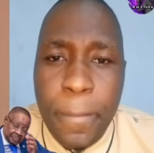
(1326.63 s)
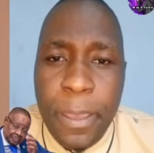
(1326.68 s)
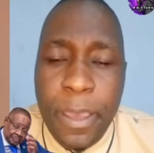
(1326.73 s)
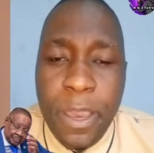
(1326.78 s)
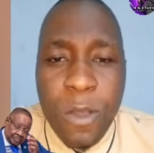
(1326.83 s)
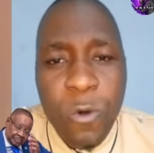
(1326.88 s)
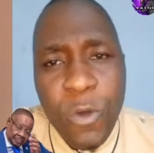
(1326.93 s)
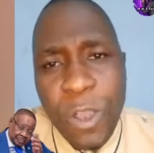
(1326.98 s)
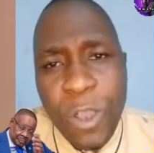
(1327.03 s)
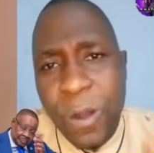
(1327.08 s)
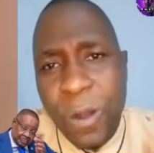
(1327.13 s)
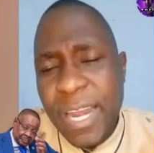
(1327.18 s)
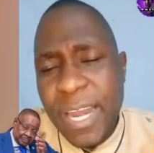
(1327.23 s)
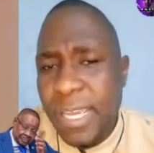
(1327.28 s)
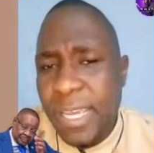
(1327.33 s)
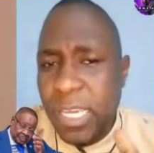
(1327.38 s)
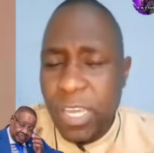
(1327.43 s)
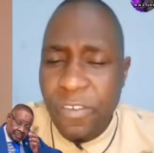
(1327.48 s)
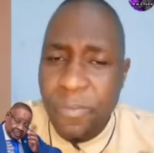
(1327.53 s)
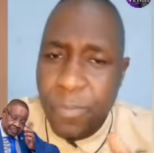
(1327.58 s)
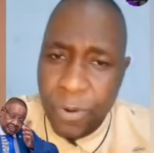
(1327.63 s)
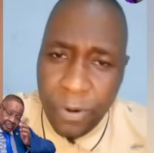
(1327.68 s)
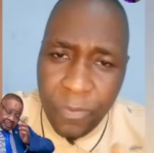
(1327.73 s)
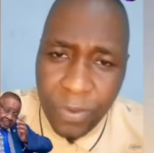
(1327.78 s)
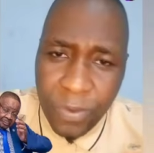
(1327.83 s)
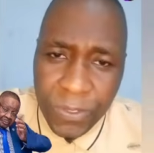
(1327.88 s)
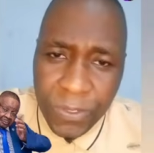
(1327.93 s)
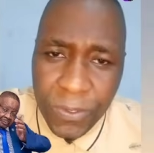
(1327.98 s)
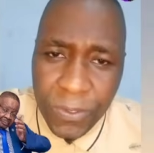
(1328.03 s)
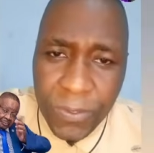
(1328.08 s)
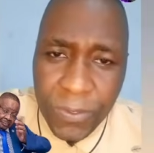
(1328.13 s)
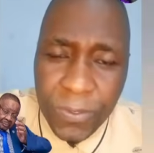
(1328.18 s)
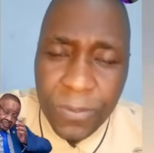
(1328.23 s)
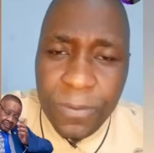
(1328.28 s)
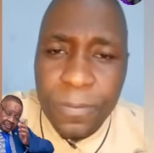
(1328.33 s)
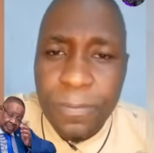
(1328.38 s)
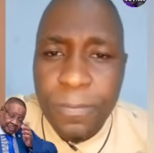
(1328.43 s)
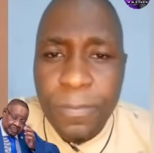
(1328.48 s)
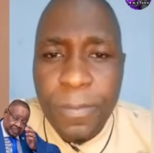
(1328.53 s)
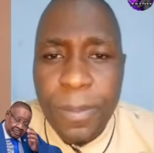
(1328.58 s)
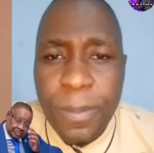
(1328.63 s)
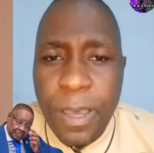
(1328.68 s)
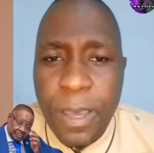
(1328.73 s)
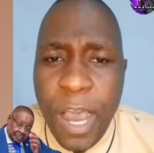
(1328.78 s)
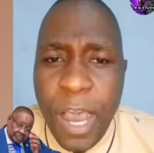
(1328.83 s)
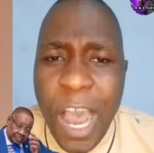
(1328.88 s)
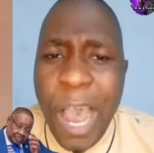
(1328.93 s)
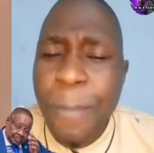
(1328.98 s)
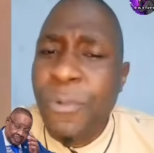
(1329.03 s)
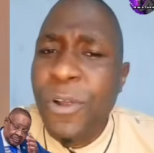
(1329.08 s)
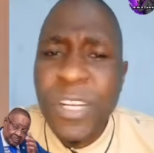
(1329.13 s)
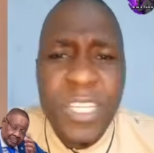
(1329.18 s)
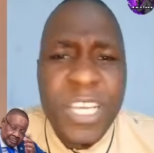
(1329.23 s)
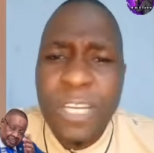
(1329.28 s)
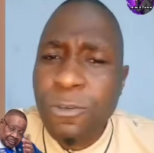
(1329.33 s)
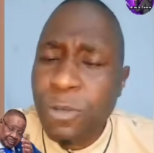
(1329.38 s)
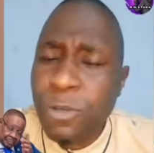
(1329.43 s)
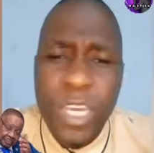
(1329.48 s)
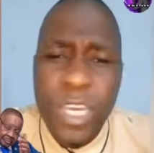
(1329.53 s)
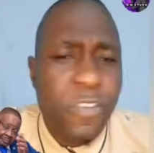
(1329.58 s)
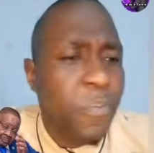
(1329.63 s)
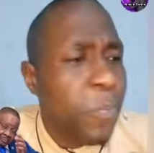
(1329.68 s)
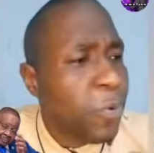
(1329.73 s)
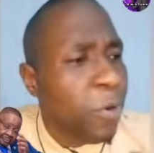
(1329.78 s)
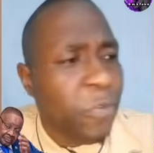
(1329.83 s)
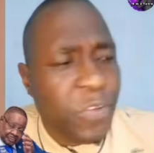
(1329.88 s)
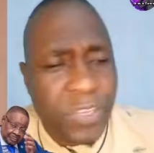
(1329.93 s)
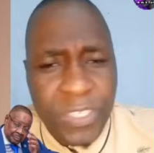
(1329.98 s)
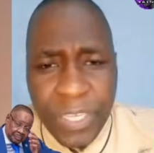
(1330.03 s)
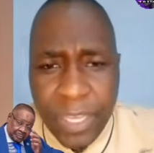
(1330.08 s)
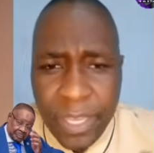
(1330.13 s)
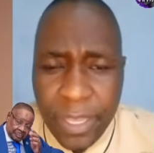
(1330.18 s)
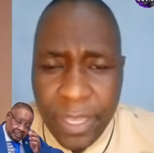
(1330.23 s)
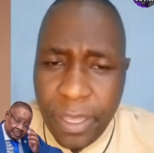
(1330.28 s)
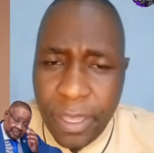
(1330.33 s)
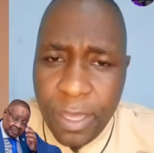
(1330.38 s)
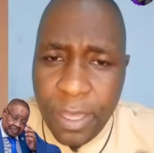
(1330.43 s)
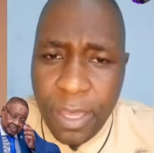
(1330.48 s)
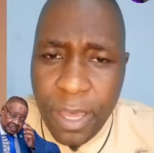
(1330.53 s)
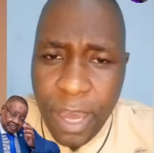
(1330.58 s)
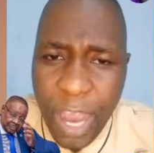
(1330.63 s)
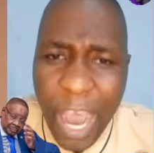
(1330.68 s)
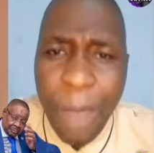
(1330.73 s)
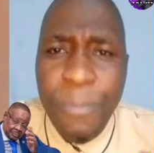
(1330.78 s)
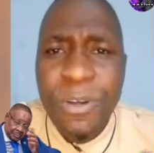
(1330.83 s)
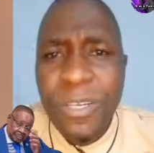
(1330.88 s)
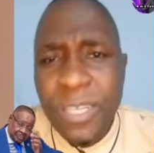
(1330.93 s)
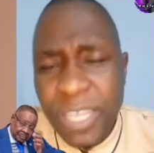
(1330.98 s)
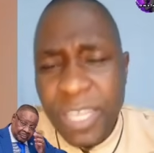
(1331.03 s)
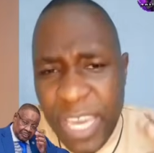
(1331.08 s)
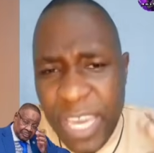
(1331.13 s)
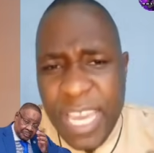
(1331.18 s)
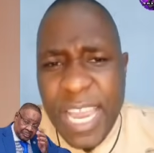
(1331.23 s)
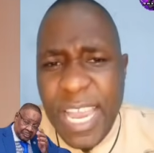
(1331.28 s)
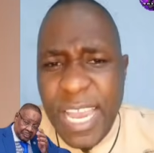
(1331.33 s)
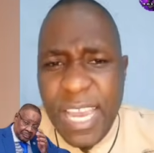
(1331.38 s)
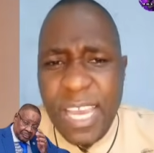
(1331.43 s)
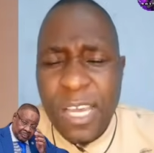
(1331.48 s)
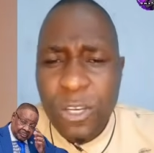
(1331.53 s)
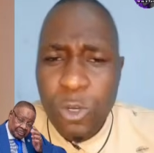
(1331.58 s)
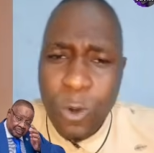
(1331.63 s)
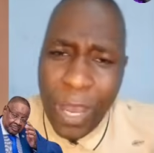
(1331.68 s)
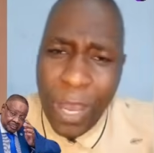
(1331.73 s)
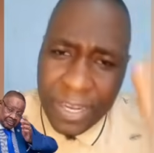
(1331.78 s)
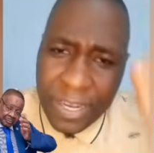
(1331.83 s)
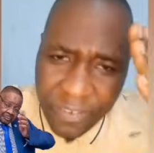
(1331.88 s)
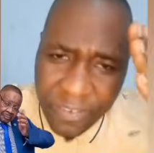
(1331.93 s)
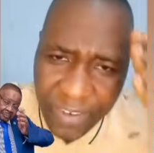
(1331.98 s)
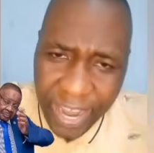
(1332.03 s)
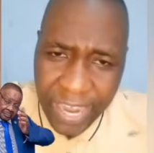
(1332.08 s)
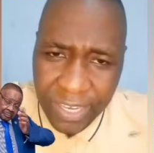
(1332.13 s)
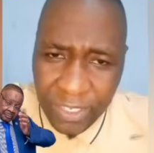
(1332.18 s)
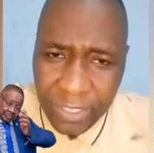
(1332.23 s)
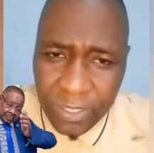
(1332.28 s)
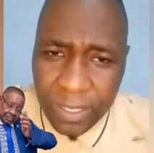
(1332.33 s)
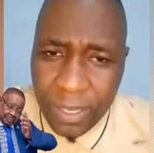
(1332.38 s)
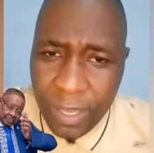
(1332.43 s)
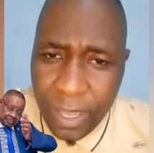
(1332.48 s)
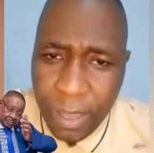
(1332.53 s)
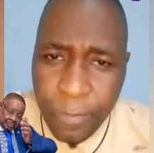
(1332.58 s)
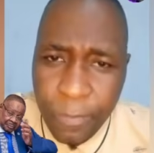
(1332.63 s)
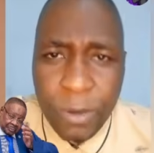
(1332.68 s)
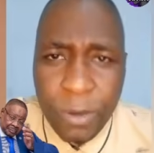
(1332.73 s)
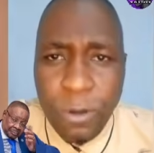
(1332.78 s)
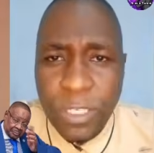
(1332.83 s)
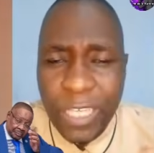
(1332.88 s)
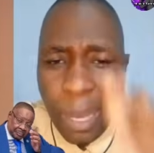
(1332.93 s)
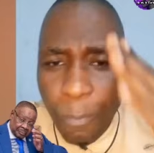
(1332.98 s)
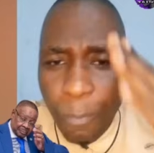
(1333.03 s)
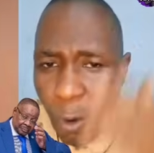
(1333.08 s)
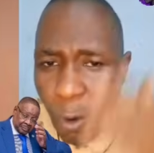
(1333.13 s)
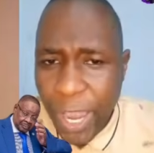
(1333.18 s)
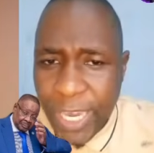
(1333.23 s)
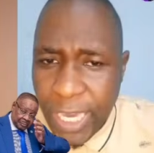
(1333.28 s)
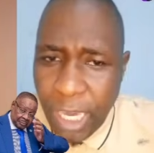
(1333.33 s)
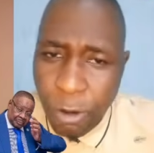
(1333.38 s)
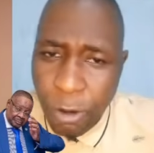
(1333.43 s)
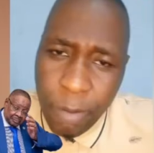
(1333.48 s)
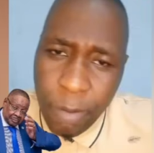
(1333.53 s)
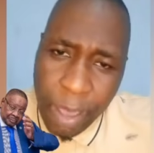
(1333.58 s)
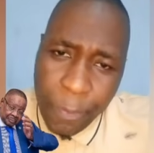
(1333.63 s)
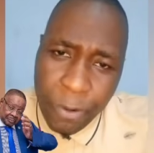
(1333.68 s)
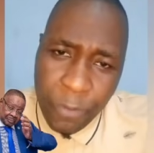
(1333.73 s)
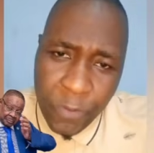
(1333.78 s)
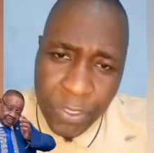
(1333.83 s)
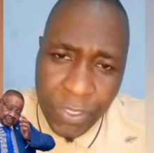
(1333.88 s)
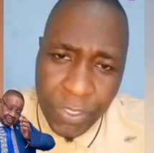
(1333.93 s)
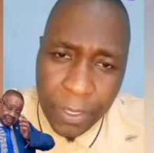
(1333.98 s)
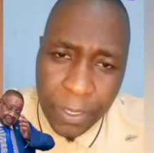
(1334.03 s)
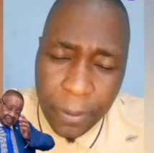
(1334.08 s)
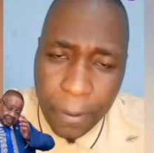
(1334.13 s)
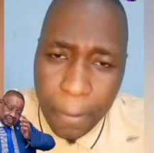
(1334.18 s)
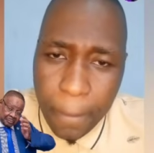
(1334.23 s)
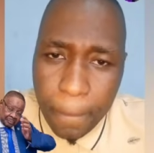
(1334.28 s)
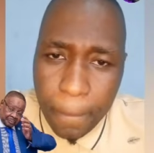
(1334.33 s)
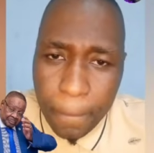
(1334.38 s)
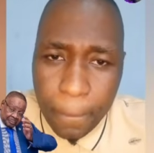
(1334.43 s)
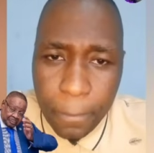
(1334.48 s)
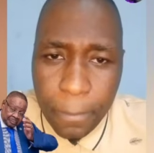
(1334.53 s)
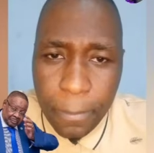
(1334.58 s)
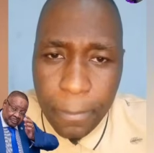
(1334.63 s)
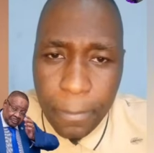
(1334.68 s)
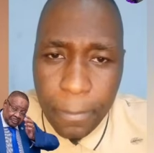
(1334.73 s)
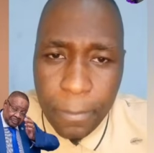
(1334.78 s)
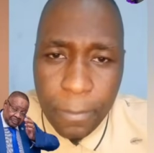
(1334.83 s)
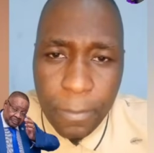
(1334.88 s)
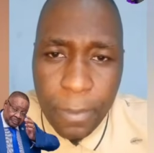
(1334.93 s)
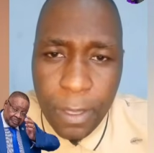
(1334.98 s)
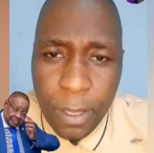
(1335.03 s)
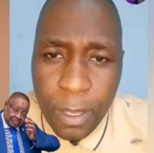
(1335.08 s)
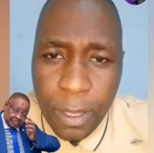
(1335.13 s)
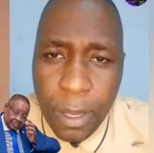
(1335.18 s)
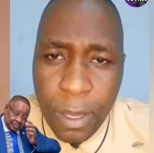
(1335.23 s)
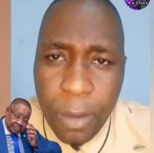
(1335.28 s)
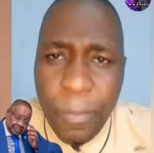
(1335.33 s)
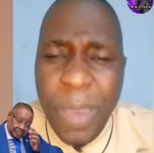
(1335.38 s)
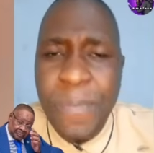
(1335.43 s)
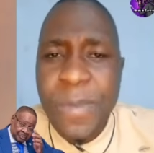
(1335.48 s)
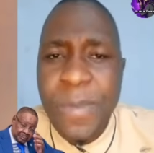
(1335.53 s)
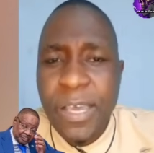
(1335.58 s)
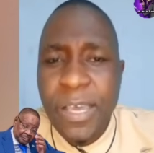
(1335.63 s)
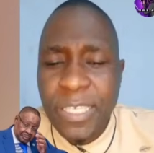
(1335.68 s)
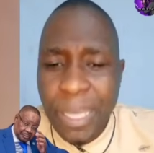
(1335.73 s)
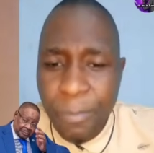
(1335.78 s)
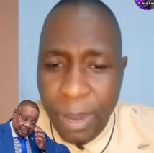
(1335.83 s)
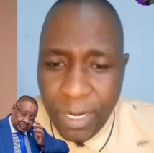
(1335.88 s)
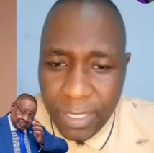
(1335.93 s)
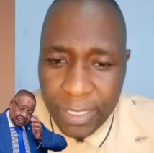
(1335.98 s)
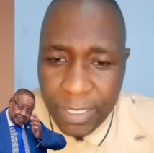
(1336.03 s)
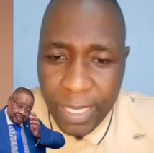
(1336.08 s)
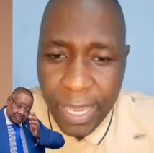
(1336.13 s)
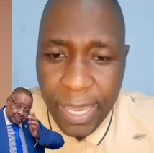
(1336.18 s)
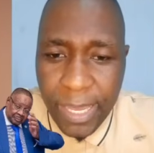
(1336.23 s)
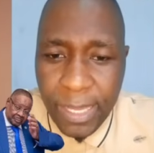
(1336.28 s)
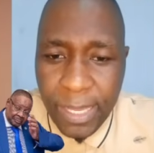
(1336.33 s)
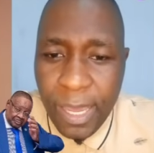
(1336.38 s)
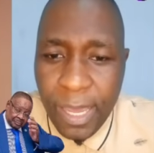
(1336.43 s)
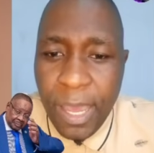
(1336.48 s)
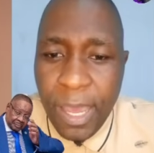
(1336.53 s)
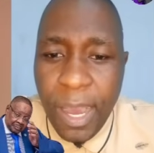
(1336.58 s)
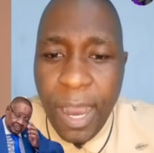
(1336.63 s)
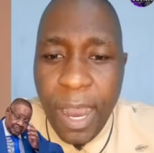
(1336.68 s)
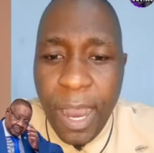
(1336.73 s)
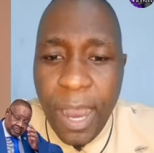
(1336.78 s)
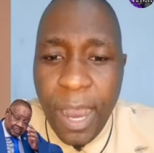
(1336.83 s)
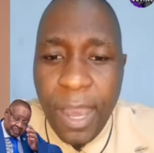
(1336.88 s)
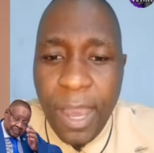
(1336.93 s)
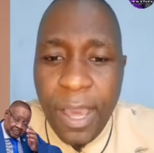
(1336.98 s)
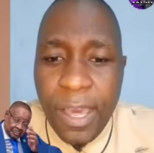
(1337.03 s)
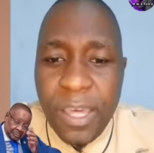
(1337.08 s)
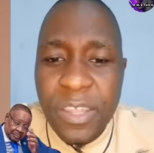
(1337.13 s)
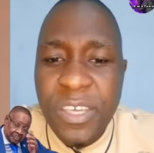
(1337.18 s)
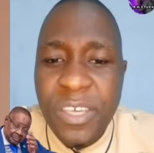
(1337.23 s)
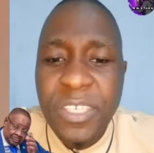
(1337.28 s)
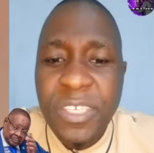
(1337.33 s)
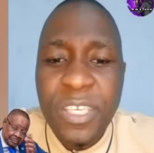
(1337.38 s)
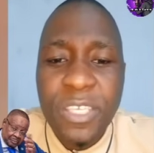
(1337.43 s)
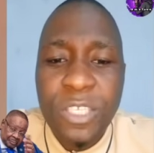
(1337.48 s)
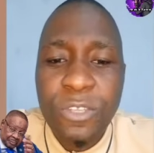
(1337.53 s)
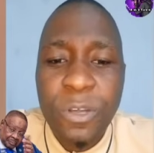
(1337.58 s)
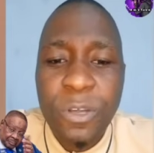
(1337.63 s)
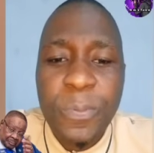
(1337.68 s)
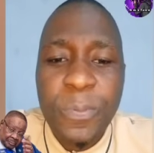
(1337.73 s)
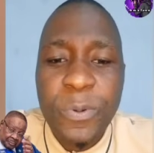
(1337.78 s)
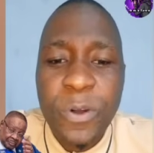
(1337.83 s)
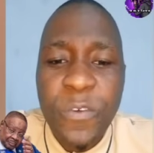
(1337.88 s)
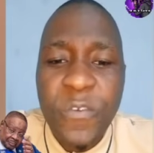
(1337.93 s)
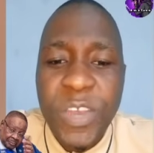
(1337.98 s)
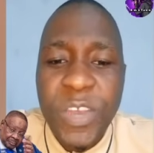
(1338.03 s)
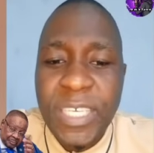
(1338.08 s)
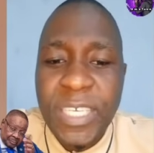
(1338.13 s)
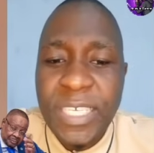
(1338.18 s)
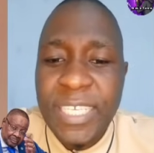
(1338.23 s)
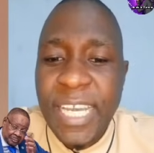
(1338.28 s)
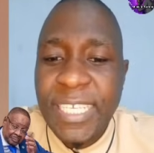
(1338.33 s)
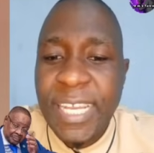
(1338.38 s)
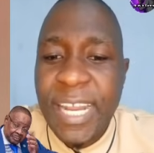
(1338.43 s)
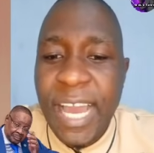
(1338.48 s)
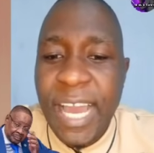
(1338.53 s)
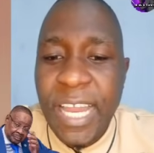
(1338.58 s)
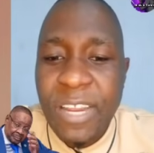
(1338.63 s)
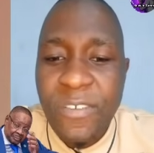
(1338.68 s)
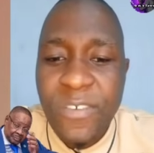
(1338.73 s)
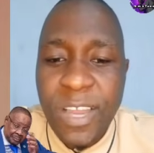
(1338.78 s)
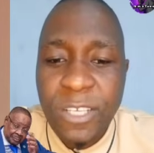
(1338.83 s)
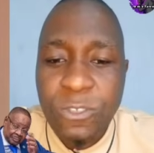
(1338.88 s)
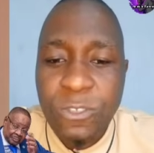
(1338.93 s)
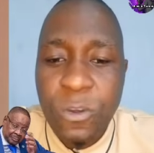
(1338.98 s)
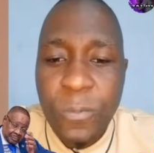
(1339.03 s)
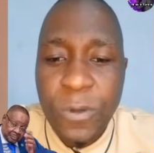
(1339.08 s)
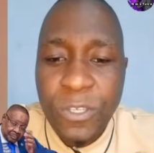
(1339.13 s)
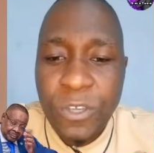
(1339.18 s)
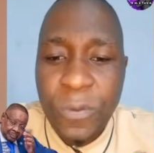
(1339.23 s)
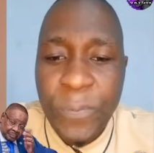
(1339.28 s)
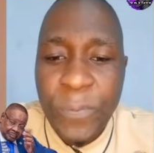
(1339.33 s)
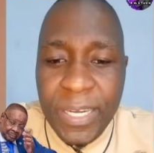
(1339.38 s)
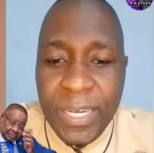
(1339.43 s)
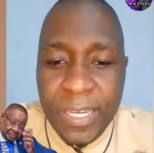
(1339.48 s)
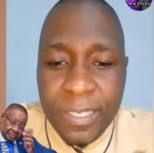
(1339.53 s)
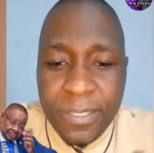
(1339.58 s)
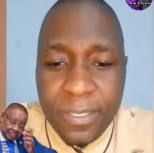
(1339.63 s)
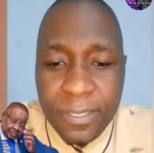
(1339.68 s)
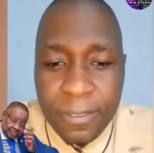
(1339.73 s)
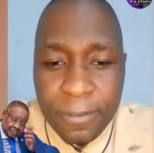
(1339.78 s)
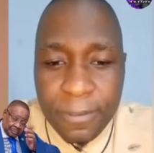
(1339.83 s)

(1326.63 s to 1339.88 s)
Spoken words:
We already give prophecies. I'm not here to give prophecy. I'm here to advise because I'm working on my prophecy. Maybe someone is saying, this is not prophecy, just an advice to opposition parties.